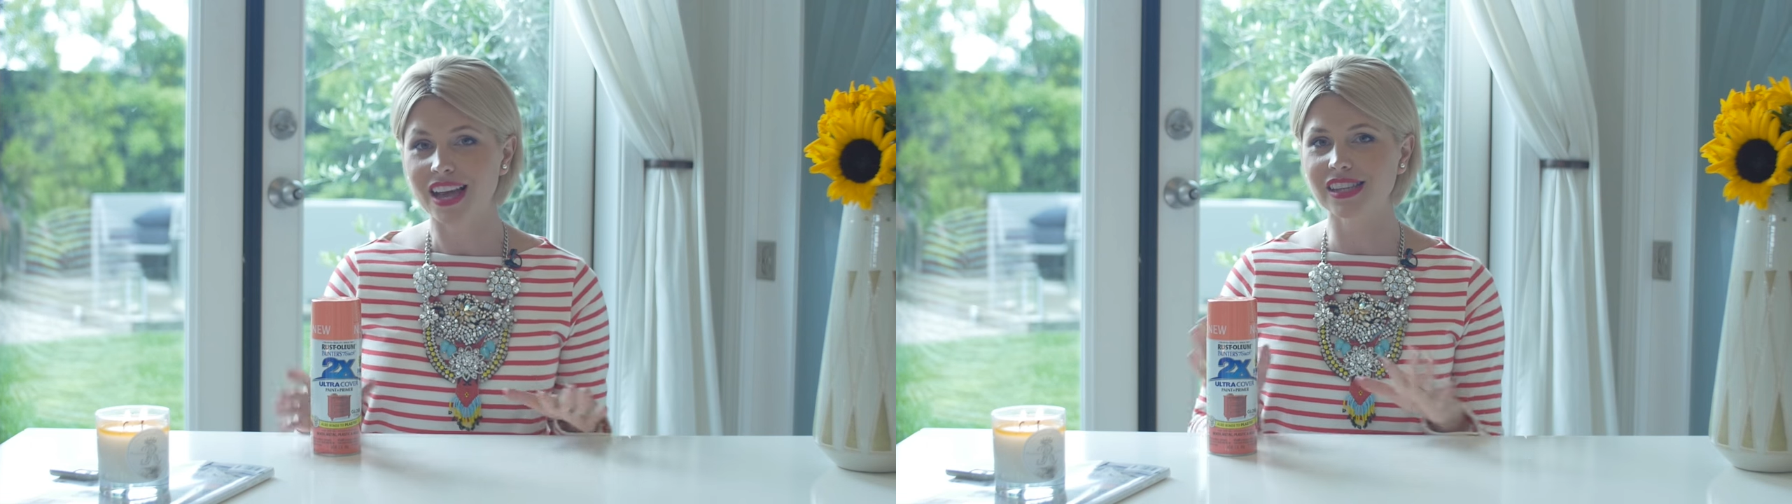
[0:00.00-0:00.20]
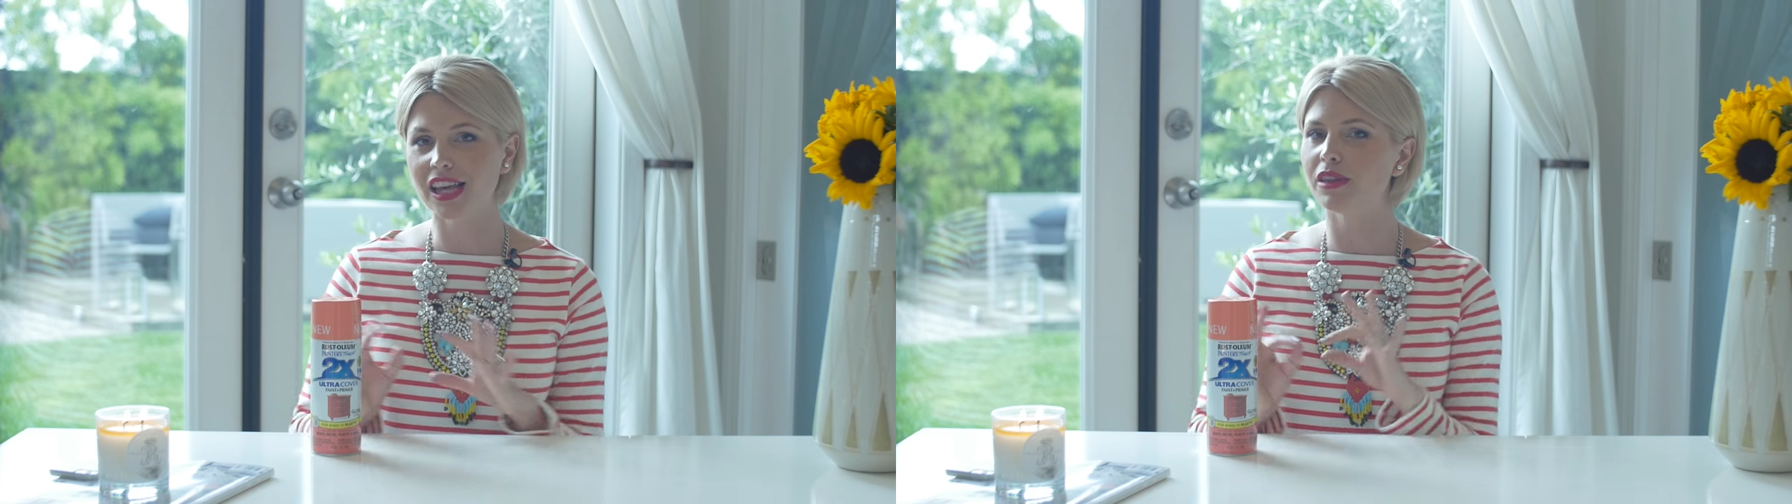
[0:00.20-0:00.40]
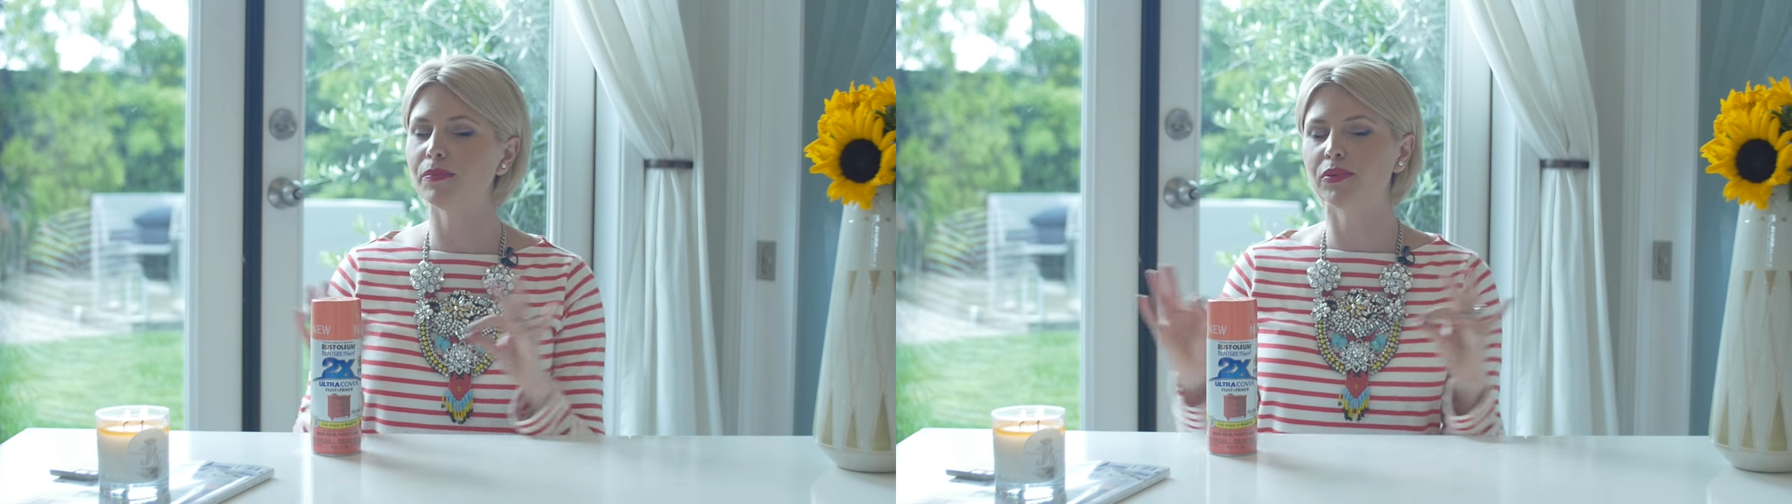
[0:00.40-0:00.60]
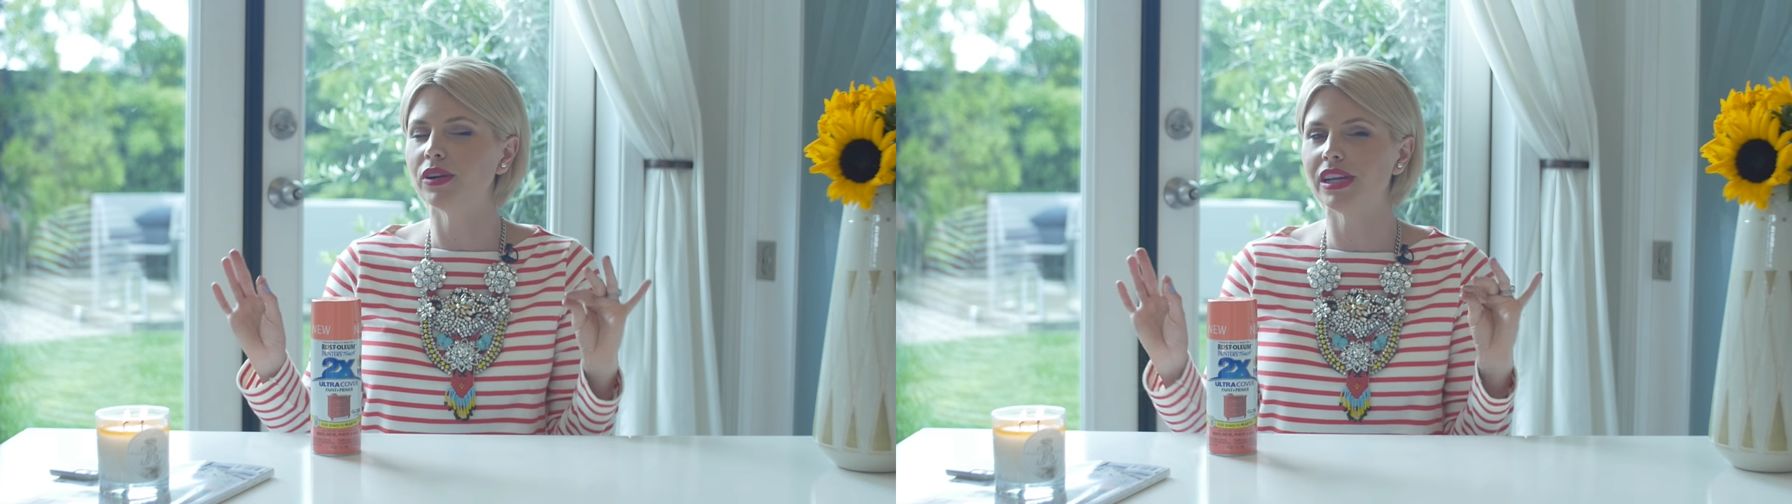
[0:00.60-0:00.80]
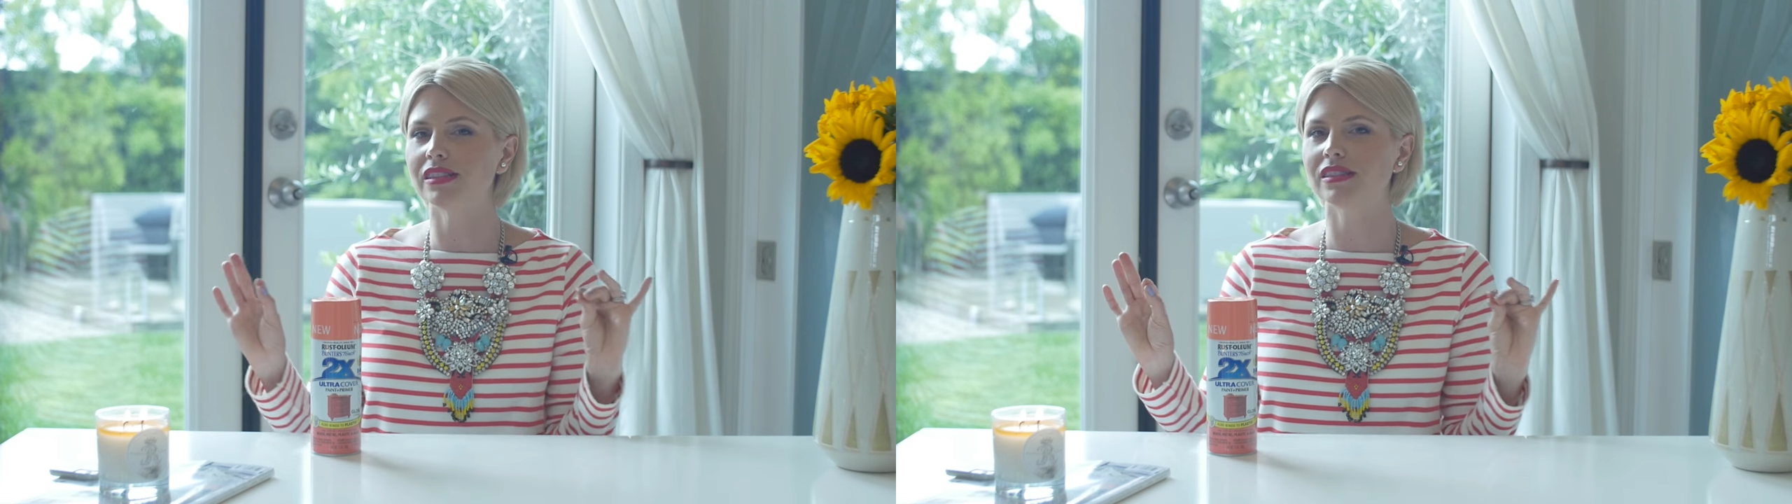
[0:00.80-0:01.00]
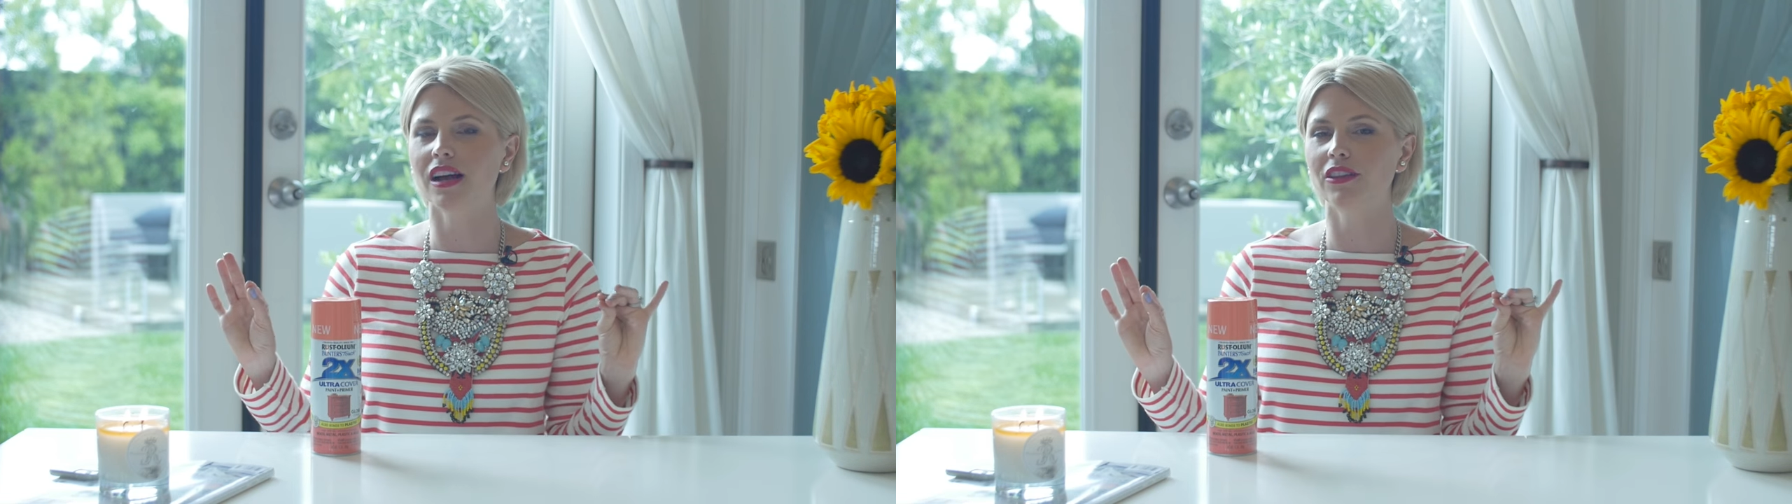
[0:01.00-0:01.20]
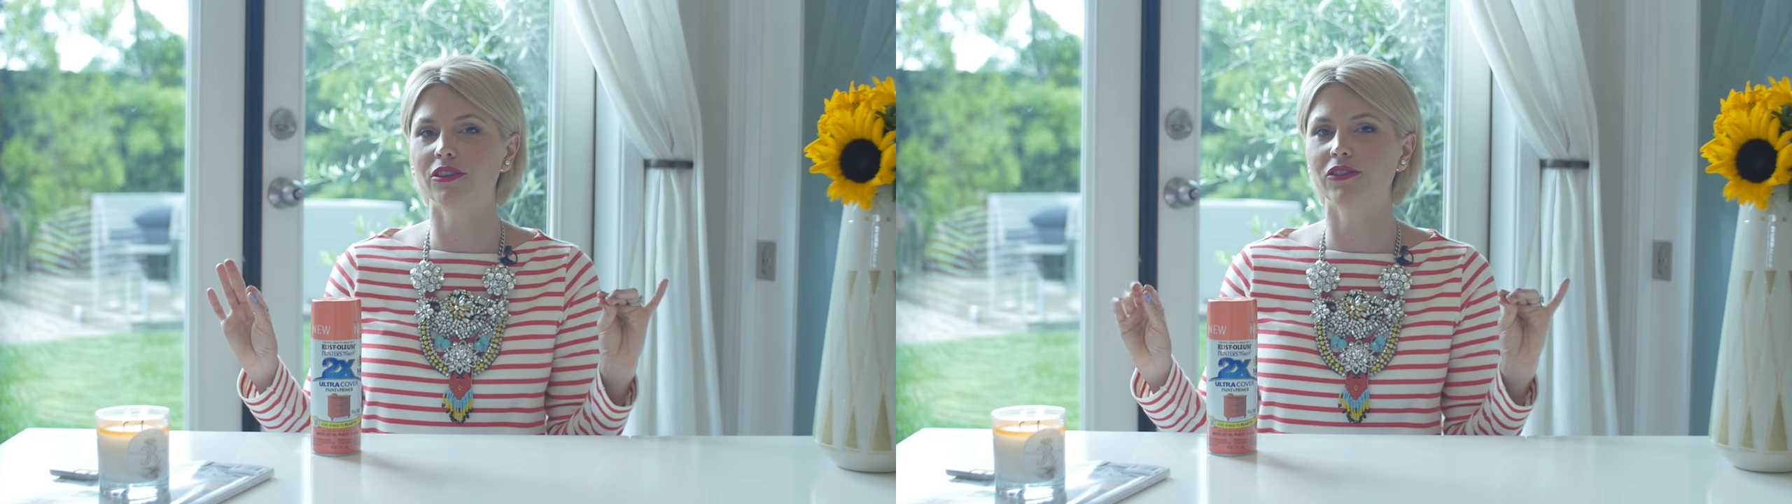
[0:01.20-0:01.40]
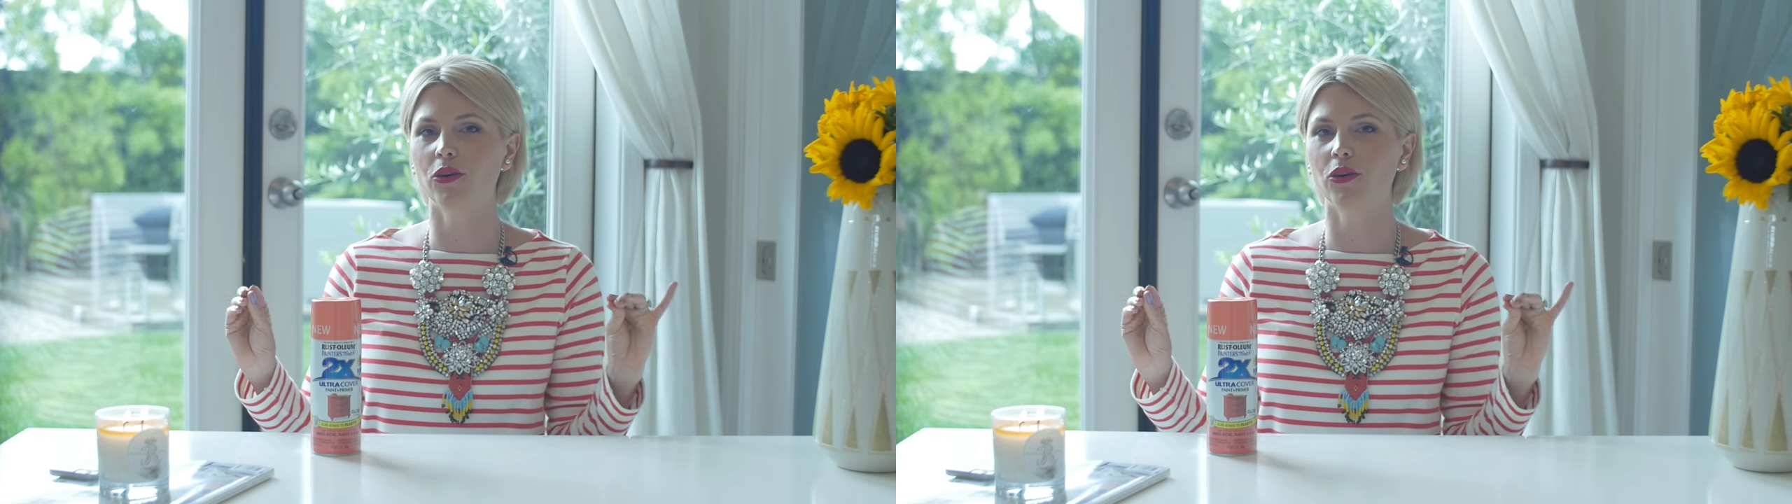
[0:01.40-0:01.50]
It's like the prettiest color of